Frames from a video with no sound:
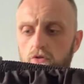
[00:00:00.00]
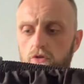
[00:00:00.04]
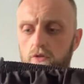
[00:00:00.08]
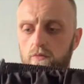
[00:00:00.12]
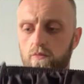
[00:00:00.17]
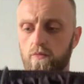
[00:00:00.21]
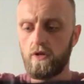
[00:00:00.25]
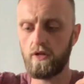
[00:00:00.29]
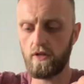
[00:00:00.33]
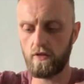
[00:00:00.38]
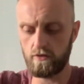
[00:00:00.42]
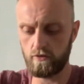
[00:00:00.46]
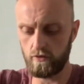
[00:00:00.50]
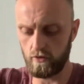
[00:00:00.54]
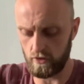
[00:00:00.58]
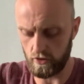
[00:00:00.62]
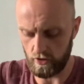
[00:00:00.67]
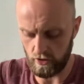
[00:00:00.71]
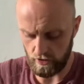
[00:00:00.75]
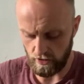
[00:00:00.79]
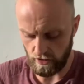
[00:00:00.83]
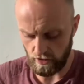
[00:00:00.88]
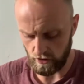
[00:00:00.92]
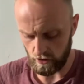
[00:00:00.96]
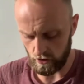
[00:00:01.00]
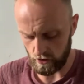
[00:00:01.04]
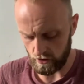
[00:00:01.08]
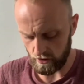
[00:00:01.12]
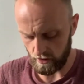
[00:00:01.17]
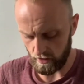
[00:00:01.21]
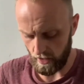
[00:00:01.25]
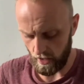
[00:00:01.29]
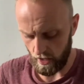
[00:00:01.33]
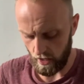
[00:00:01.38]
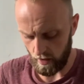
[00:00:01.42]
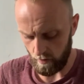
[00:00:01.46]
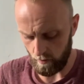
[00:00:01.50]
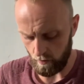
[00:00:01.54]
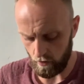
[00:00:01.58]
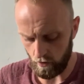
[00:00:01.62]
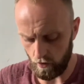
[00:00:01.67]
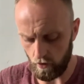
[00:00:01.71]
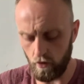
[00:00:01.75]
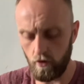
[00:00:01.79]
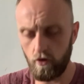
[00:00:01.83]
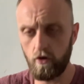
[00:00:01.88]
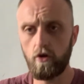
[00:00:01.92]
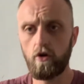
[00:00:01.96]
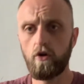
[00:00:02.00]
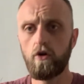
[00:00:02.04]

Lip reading: at the minute. Especially these are just the Karrimor